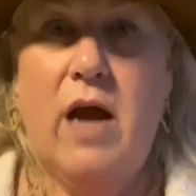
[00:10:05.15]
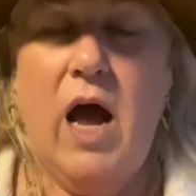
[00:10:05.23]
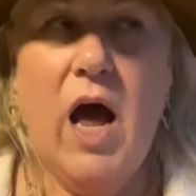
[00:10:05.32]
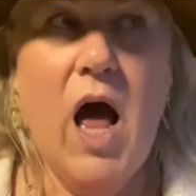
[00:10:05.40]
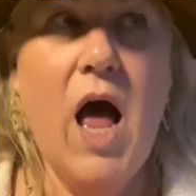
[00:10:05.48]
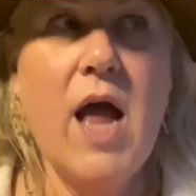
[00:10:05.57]

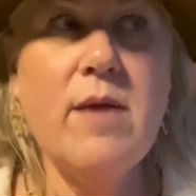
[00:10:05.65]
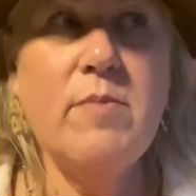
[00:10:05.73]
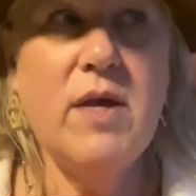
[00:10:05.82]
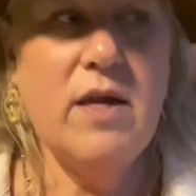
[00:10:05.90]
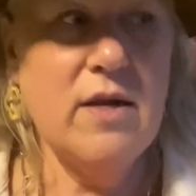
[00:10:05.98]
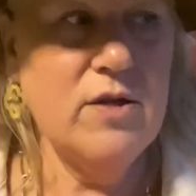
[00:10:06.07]
I
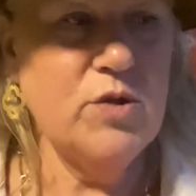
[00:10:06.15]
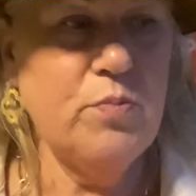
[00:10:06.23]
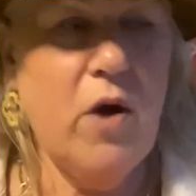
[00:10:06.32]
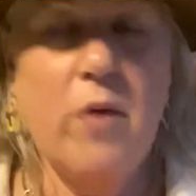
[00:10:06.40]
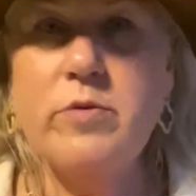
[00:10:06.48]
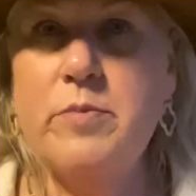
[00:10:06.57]
mean, it's
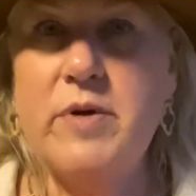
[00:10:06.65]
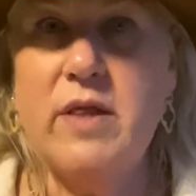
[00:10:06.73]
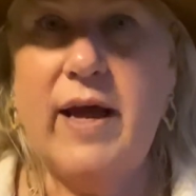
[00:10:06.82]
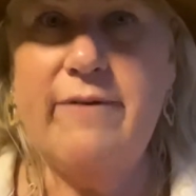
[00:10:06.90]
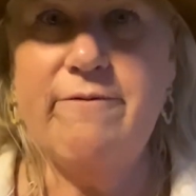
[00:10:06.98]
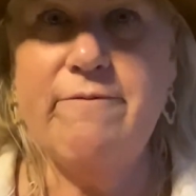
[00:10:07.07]
probably
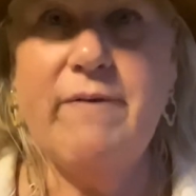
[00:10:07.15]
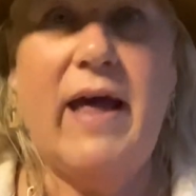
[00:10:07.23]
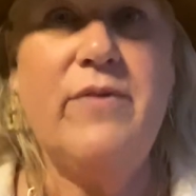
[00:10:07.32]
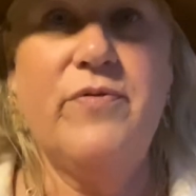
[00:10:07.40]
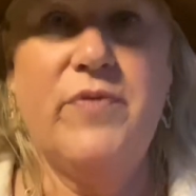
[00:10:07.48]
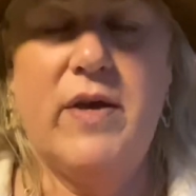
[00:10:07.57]
like
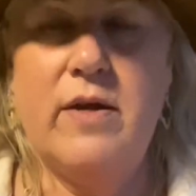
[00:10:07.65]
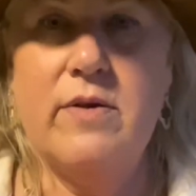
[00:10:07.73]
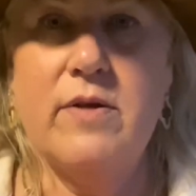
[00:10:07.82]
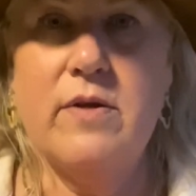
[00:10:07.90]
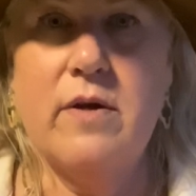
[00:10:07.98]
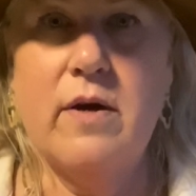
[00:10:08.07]
five
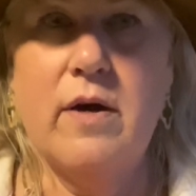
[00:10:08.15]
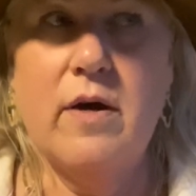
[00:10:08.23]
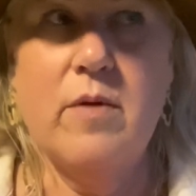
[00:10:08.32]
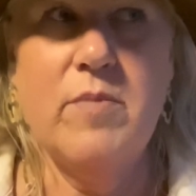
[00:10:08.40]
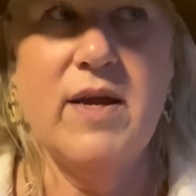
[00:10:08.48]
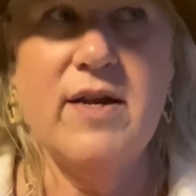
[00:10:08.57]
feet
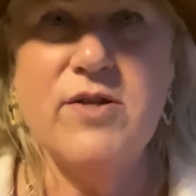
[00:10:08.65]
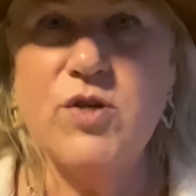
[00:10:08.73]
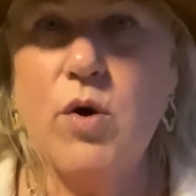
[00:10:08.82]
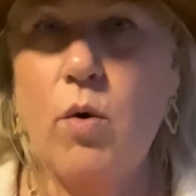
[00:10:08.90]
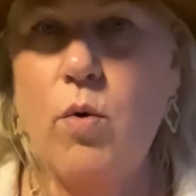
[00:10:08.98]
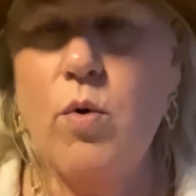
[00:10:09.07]
um, and it's
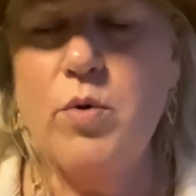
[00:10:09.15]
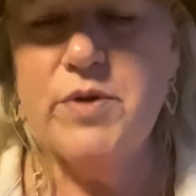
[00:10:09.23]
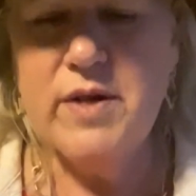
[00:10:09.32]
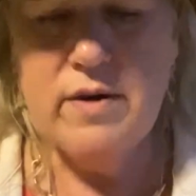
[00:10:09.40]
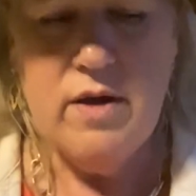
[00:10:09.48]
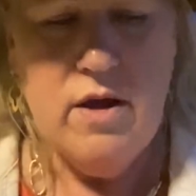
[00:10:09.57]
gold
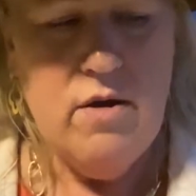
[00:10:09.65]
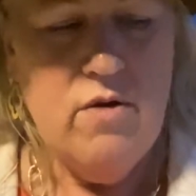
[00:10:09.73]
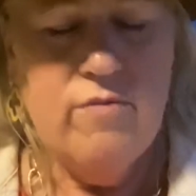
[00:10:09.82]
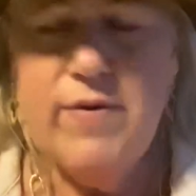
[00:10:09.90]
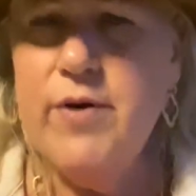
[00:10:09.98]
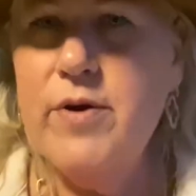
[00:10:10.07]
and
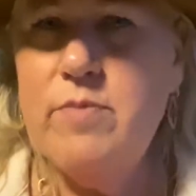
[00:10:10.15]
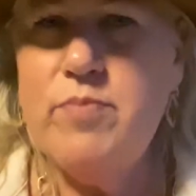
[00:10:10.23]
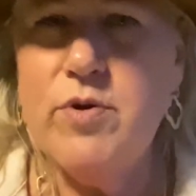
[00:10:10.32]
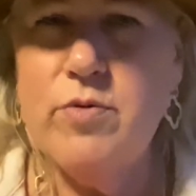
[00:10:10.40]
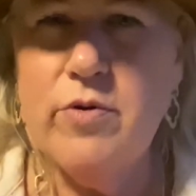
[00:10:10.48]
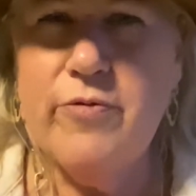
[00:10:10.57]
very
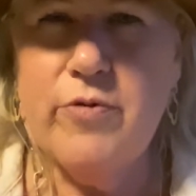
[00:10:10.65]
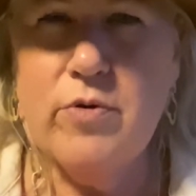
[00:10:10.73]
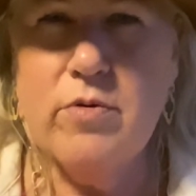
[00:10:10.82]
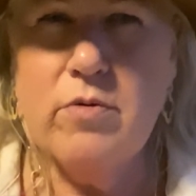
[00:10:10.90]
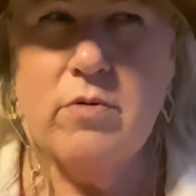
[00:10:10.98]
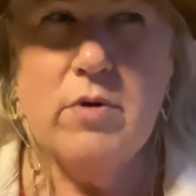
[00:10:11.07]

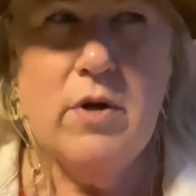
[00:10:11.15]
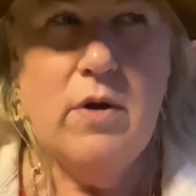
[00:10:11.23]
beautiful.